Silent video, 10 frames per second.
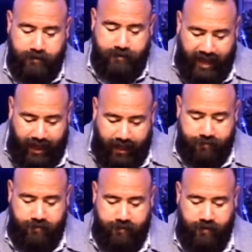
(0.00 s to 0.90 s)

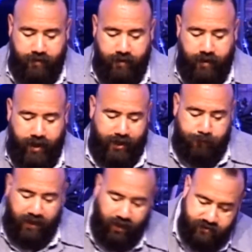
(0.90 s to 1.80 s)
Death has
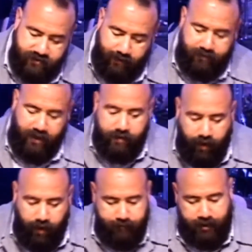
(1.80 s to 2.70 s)
become something
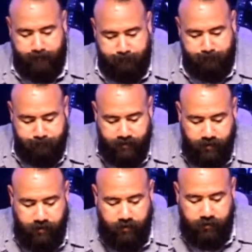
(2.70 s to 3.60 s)
common
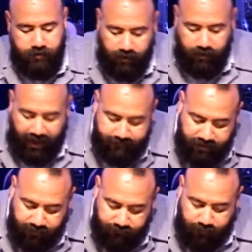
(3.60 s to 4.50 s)
to the life that
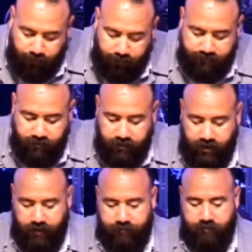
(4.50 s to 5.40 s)
every person
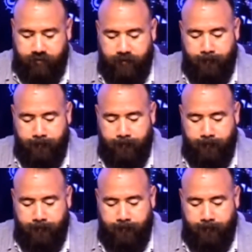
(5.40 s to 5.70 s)
lives.